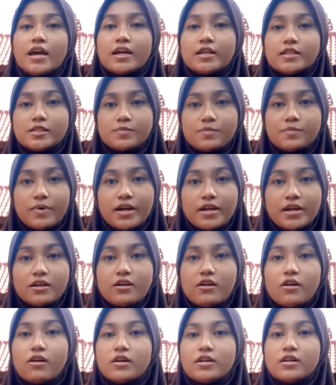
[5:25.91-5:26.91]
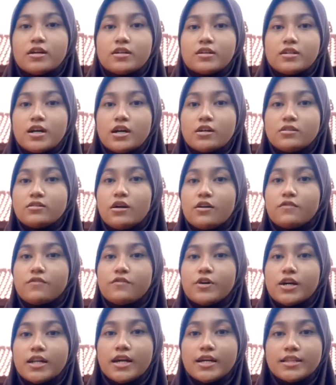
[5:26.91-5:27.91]
Expect on a count of
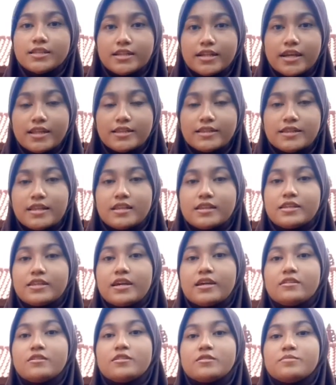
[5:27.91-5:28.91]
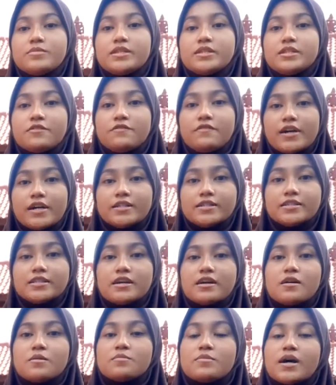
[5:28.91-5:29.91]
100 that cannot be divided
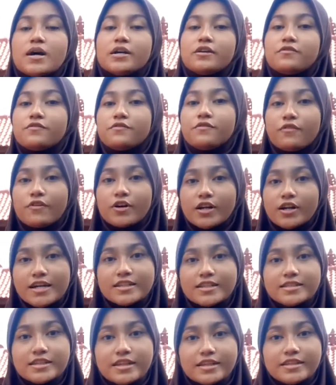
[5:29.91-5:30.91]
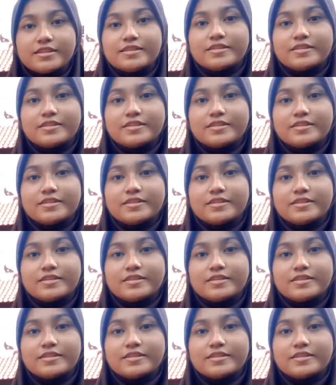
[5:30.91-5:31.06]
by 400.